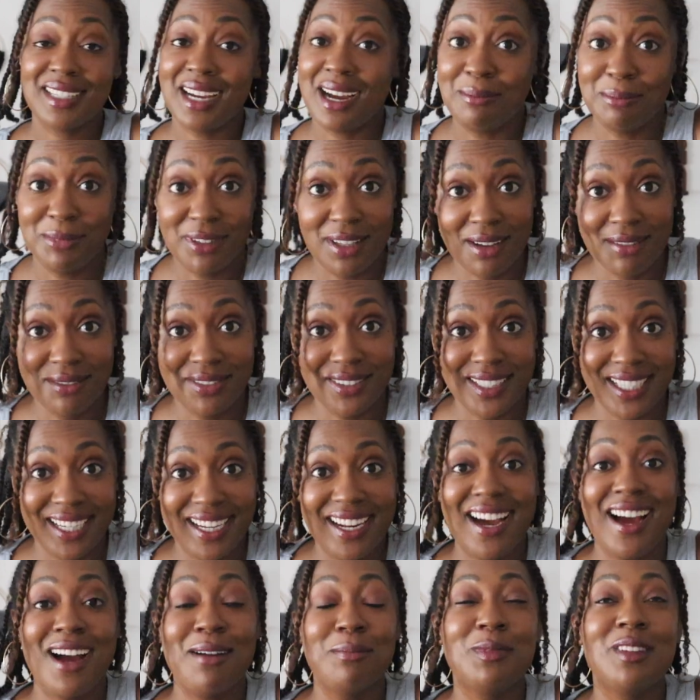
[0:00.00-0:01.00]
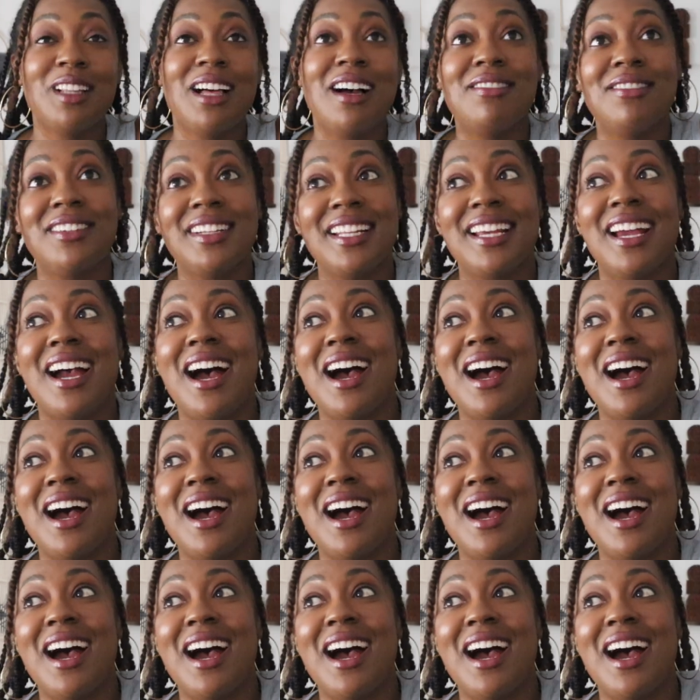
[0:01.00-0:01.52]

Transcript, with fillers: I'm loving it. I'm loving it.